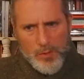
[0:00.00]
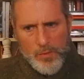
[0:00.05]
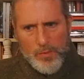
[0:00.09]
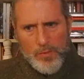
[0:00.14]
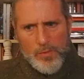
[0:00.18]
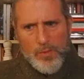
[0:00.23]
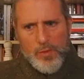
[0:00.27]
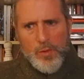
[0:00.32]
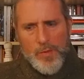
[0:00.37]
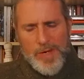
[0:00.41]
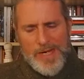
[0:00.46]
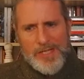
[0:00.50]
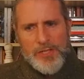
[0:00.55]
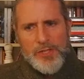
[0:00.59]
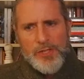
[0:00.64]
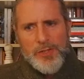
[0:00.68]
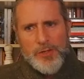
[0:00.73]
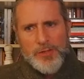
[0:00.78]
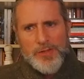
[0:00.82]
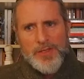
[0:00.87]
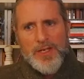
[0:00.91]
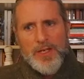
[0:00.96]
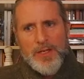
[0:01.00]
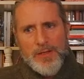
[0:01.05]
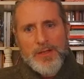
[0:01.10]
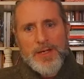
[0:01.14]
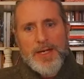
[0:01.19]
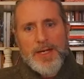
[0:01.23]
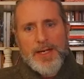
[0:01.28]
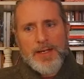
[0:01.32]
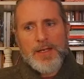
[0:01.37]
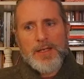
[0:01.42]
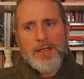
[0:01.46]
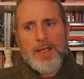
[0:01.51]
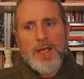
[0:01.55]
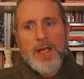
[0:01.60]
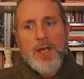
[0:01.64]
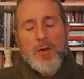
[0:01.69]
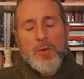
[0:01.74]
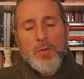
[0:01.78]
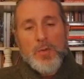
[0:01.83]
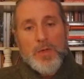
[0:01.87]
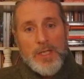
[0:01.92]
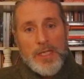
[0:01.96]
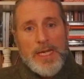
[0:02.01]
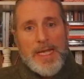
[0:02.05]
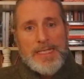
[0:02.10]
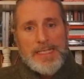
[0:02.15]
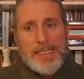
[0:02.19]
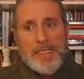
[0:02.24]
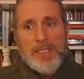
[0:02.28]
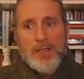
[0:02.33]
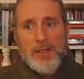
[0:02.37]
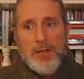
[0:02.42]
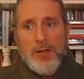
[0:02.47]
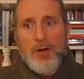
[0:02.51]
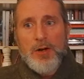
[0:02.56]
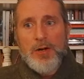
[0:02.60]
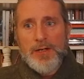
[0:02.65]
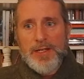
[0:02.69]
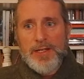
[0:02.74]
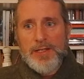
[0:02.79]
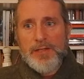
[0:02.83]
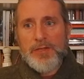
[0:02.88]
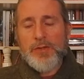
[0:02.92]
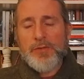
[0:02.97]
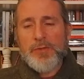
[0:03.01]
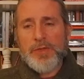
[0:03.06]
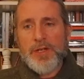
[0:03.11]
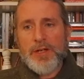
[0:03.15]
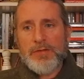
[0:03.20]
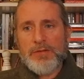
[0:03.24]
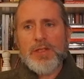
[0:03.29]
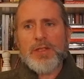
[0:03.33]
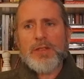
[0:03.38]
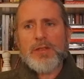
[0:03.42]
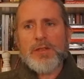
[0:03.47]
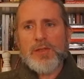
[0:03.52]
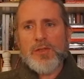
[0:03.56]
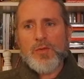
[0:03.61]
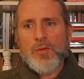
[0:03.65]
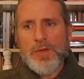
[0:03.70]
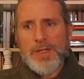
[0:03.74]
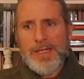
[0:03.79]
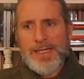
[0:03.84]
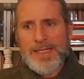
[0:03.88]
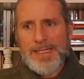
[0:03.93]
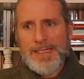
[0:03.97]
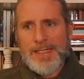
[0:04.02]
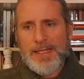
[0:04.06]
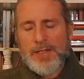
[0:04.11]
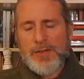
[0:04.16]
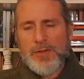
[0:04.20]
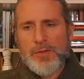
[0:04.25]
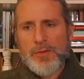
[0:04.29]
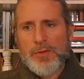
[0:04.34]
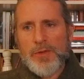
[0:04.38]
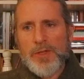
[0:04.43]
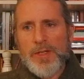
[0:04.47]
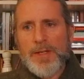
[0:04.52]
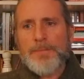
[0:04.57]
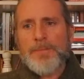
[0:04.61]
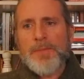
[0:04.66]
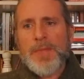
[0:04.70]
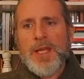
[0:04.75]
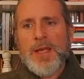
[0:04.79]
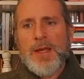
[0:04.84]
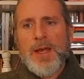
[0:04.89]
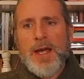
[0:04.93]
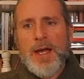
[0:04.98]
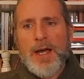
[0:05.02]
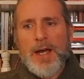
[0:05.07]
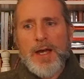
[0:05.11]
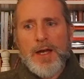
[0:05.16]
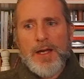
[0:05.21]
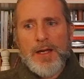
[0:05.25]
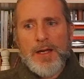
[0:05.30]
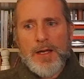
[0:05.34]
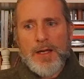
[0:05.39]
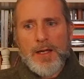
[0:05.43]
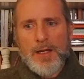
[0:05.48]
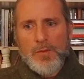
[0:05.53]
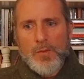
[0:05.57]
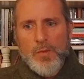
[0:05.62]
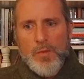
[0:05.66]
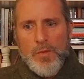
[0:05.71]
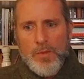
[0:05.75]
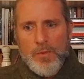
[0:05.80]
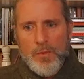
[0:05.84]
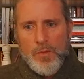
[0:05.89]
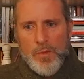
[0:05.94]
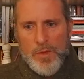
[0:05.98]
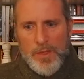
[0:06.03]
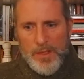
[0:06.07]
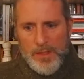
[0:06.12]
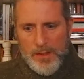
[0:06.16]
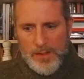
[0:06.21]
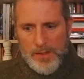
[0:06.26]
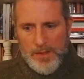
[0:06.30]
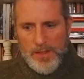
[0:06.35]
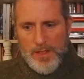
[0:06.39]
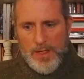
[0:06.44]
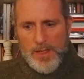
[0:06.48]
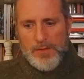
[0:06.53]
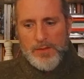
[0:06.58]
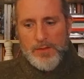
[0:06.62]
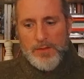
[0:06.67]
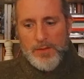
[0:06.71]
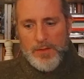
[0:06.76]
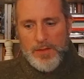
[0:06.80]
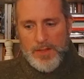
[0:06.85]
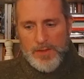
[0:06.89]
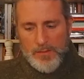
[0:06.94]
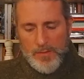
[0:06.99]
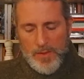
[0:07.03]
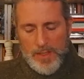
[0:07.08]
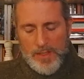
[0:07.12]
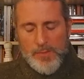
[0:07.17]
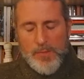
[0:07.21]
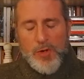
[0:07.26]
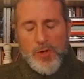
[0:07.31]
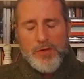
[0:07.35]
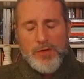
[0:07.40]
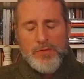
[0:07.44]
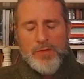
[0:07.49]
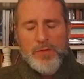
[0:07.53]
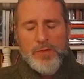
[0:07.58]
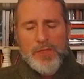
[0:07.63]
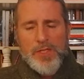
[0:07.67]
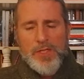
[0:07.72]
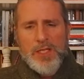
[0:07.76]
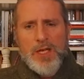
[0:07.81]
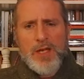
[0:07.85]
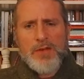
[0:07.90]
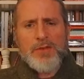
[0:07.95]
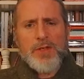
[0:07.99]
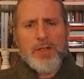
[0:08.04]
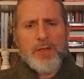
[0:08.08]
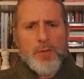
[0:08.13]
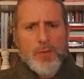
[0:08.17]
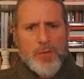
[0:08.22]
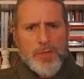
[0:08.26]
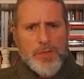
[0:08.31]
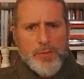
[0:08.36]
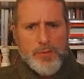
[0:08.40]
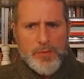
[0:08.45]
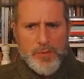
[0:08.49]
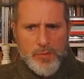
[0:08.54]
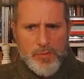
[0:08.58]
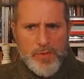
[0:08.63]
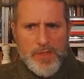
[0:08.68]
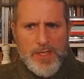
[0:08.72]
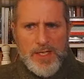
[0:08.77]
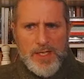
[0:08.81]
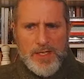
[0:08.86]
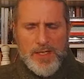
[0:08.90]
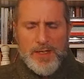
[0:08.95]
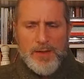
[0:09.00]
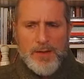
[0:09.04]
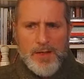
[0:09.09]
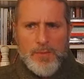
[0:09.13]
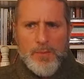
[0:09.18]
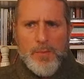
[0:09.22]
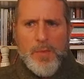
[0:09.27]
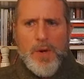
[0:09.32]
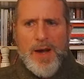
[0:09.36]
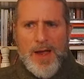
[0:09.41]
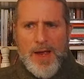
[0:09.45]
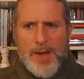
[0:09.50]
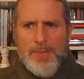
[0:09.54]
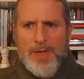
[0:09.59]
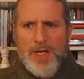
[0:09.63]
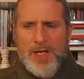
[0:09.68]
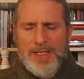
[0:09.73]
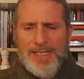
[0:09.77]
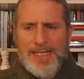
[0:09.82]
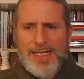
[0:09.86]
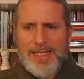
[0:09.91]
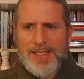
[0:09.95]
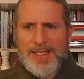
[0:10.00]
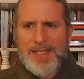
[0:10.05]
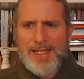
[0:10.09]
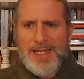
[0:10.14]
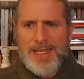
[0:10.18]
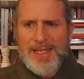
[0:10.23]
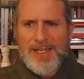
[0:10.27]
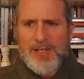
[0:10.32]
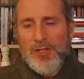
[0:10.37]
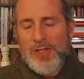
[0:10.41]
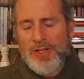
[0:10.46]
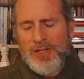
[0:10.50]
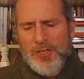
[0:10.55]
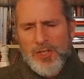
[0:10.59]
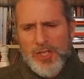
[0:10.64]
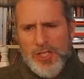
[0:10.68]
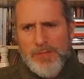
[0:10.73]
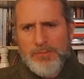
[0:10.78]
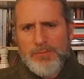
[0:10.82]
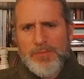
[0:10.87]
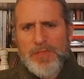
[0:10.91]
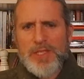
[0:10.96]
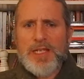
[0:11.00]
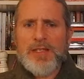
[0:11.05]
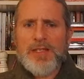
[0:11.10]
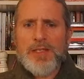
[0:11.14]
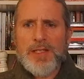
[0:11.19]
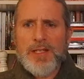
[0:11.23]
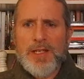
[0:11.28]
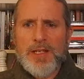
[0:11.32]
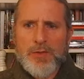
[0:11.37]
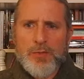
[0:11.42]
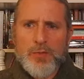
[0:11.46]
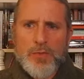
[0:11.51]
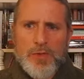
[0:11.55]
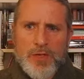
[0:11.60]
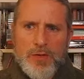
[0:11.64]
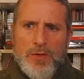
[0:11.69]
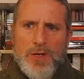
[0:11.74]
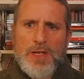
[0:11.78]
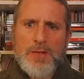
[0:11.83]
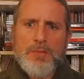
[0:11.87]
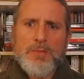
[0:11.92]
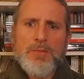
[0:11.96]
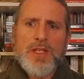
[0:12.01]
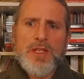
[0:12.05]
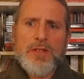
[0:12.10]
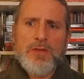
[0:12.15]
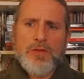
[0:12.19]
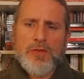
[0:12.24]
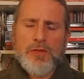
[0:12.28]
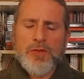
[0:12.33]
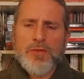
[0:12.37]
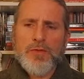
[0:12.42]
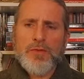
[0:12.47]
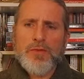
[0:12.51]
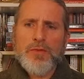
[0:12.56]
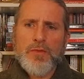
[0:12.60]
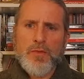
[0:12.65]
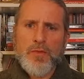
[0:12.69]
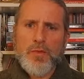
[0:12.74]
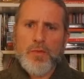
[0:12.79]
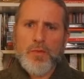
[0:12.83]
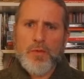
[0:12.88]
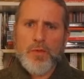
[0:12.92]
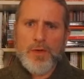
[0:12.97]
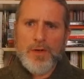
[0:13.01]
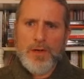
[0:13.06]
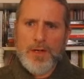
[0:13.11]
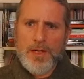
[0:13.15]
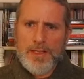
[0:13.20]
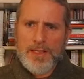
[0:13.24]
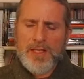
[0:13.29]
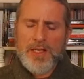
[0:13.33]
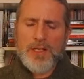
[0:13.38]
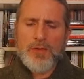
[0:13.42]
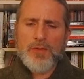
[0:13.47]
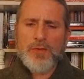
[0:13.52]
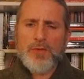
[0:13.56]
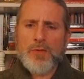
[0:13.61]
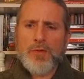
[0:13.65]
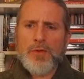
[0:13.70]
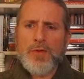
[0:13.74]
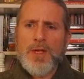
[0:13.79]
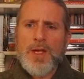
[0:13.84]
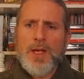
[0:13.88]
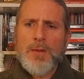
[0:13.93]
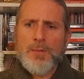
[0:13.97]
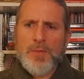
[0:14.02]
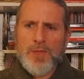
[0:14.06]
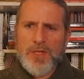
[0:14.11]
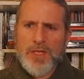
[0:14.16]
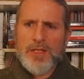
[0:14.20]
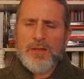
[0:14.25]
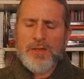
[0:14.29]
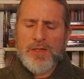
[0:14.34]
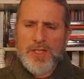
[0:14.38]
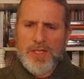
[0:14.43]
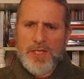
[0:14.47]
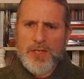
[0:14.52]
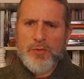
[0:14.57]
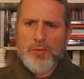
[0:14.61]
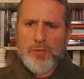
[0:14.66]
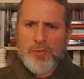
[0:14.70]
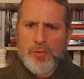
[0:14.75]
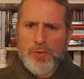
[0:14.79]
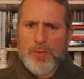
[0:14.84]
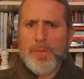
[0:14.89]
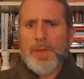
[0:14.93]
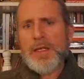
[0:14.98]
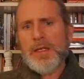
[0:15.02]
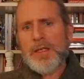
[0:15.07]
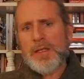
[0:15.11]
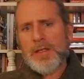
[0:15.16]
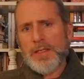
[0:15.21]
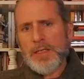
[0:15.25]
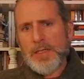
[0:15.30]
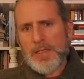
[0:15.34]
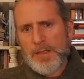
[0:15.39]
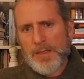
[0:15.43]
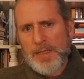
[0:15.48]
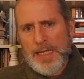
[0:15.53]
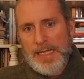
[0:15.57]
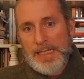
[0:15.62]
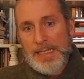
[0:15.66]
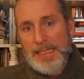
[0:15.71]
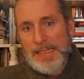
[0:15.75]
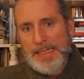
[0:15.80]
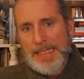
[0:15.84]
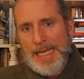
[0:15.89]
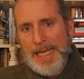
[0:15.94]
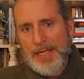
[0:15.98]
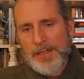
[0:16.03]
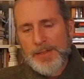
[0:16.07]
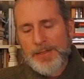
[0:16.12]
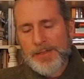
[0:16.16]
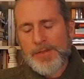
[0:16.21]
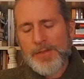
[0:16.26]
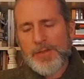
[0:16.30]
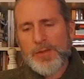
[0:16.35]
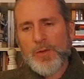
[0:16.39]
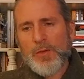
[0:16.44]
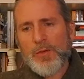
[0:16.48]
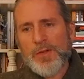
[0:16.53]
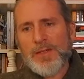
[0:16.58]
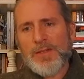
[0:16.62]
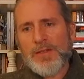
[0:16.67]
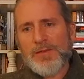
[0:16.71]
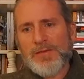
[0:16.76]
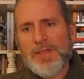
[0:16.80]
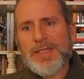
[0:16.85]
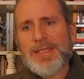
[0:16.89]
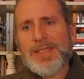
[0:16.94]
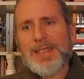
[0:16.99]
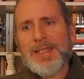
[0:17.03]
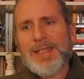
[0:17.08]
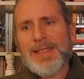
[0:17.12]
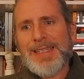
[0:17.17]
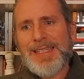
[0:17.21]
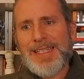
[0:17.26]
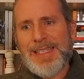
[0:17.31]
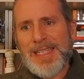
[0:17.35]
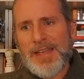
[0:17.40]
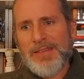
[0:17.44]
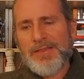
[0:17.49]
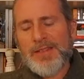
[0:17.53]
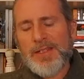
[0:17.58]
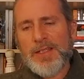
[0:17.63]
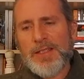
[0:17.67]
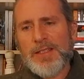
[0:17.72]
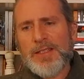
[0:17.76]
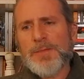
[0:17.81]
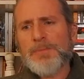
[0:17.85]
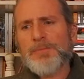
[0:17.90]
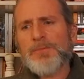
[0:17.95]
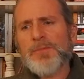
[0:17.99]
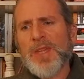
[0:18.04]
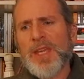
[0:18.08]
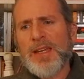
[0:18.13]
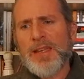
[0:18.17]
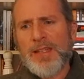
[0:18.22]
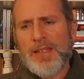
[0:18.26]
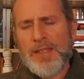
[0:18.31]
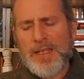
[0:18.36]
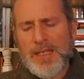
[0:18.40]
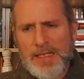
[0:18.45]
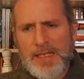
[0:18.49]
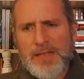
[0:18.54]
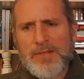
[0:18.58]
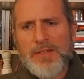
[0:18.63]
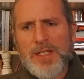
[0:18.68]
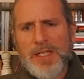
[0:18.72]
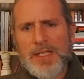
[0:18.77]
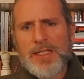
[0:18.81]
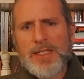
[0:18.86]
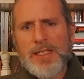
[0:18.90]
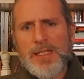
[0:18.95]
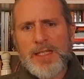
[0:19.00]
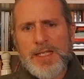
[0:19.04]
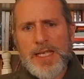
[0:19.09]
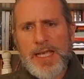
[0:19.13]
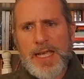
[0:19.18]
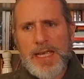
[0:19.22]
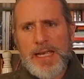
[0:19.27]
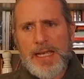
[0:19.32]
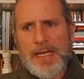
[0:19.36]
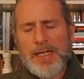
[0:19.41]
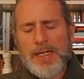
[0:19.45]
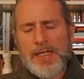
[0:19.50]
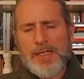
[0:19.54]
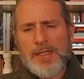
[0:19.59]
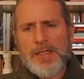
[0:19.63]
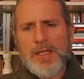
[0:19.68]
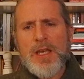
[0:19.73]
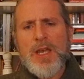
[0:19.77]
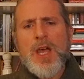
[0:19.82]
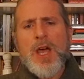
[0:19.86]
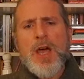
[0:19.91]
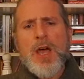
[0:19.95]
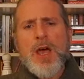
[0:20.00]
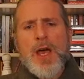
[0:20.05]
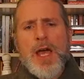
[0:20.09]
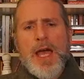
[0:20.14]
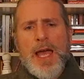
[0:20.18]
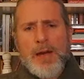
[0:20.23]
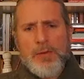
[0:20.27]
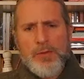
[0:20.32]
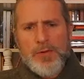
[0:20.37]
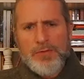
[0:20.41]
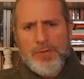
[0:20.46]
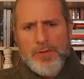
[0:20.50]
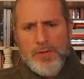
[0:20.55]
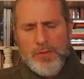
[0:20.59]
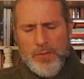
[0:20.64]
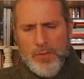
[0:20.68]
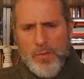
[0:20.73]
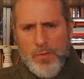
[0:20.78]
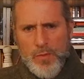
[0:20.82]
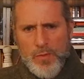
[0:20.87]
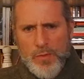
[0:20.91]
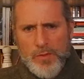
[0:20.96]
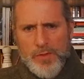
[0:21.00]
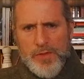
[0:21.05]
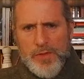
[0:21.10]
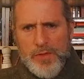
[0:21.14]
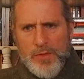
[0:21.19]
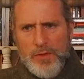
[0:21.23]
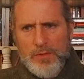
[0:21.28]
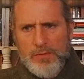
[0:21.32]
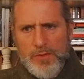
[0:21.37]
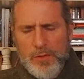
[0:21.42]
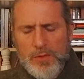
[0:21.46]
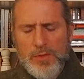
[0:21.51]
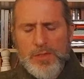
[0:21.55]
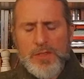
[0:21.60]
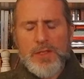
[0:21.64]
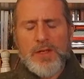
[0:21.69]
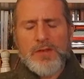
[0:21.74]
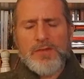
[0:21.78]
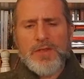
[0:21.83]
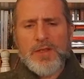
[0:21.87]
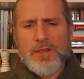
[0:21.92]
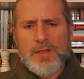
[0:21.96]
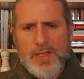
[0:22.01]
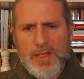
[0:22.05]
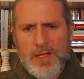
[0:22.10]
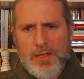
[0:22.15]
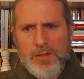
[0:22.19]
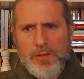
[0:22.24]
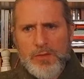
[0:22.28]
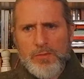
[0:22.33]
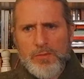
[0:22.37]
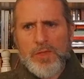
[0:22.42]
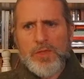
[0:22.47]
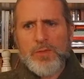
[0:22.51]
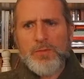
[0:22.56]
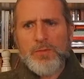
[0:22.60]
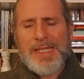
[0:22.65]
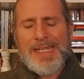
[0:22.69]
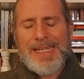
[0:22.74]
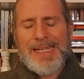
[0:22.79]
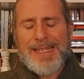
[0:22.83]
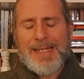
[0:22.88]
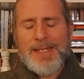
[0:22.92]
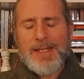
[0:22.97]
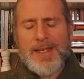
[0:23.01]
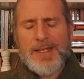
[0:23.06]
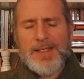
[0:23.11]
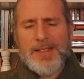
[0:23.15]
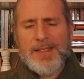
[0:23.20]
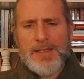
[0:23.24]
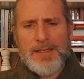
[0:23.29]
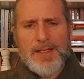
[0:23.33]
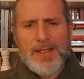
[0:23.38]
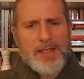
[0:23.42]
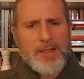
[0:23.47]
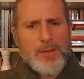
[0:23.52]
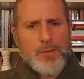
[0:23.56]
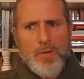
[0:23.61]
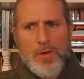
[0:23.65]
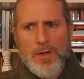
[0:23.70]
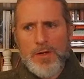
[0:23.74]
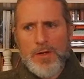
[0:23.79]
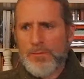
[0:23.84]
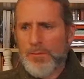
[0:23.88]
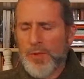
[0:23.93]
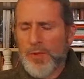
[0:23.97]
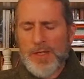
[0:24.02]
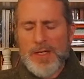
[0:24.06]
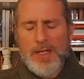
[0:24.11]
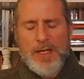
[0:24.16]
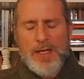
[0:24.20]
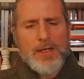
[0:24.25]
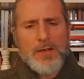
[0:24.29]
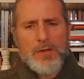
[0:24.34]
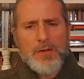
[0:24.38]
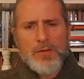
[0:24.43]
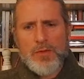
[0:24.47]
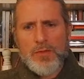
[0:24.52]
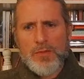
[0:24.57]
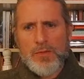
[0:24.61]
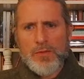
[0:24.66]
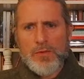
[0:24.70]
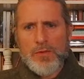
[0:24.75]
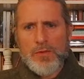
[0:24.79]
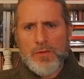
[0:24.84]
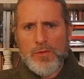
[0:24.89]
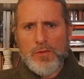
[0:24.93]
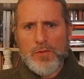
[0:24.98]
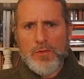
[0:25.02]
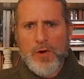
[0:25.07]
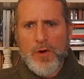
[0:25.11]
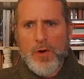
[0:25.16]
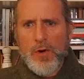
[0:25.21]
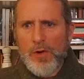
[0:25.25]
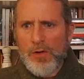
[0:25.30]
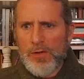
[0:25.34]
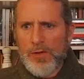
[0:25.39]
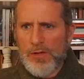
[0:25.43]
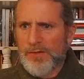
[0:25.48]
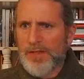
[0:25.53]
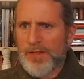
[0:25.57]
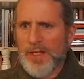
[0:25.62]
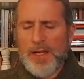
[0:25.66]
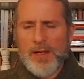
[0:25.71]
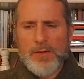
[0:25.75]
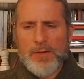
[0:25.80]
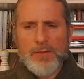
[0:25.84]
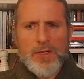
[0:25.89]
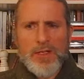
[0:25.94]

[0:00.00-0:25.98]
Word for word: Croatia, on the other hand, really has this long history of it in the 20th century. Uh, with uh, as part of Yugoslavia, Croatia was really a, a, primary destination, a cheap destination with great beaches for uh, central, particularly Central Europeans and, and Italians going to visit in the 70s and, and even into the 80s. However, the wars of Yugoslav succession, which began in 1991, put an end to, to all of that.